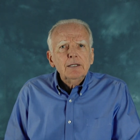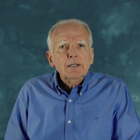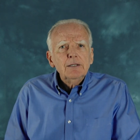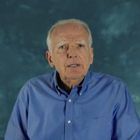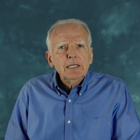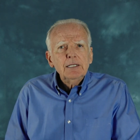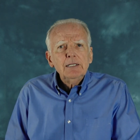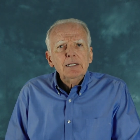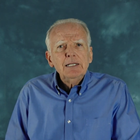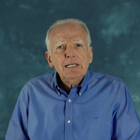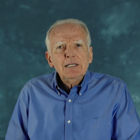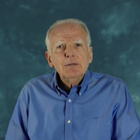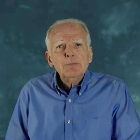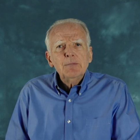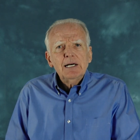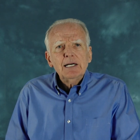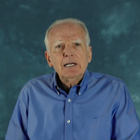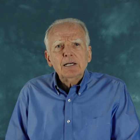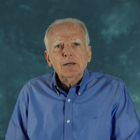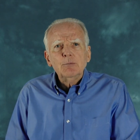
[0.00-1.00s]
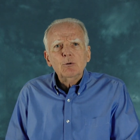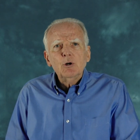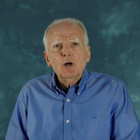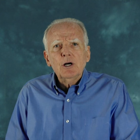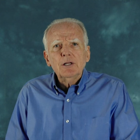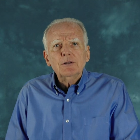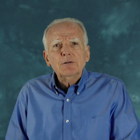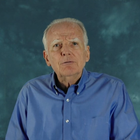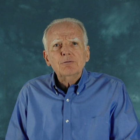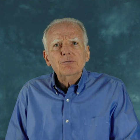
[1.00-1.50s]
Then Nehemiah
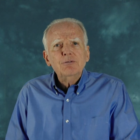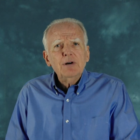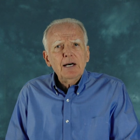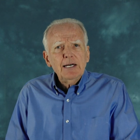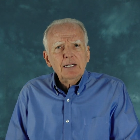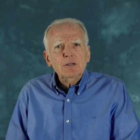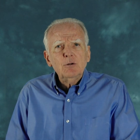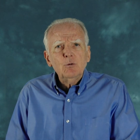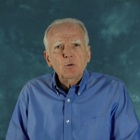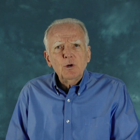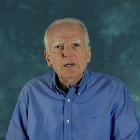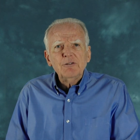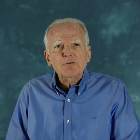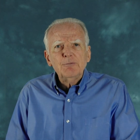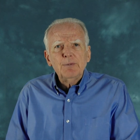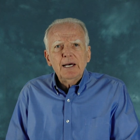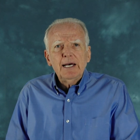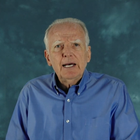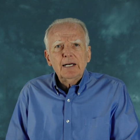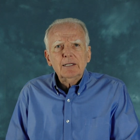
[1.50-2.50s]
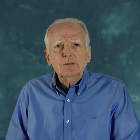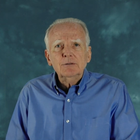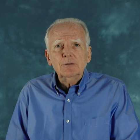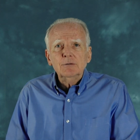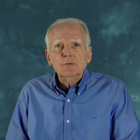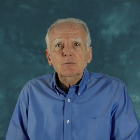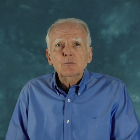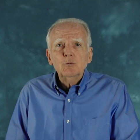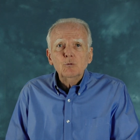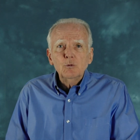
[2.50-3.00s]
brought the final wave back
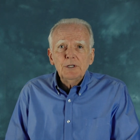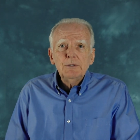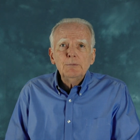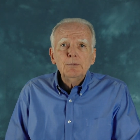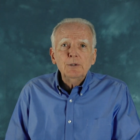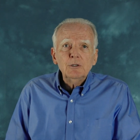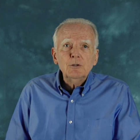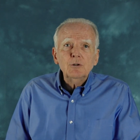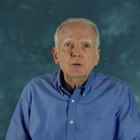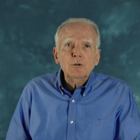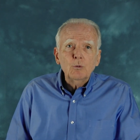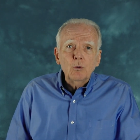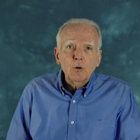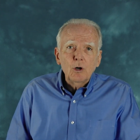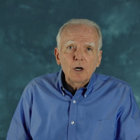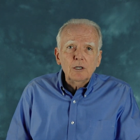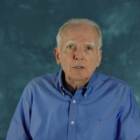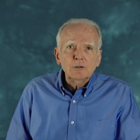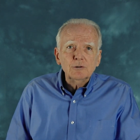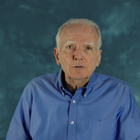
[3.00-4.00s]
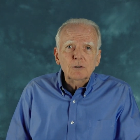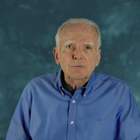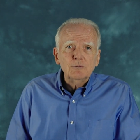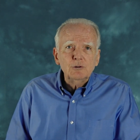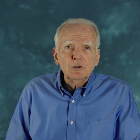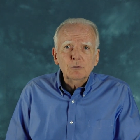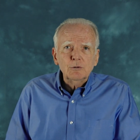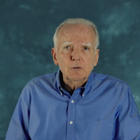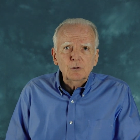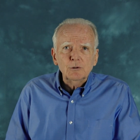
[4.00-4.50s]
to rebuild the walls of
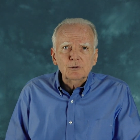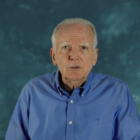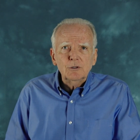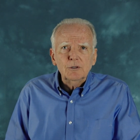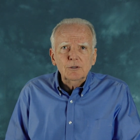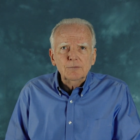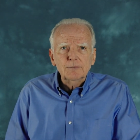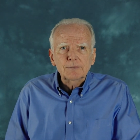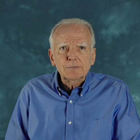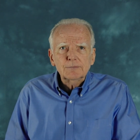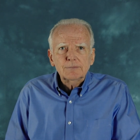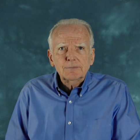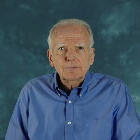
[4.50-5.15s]
Jerusalem.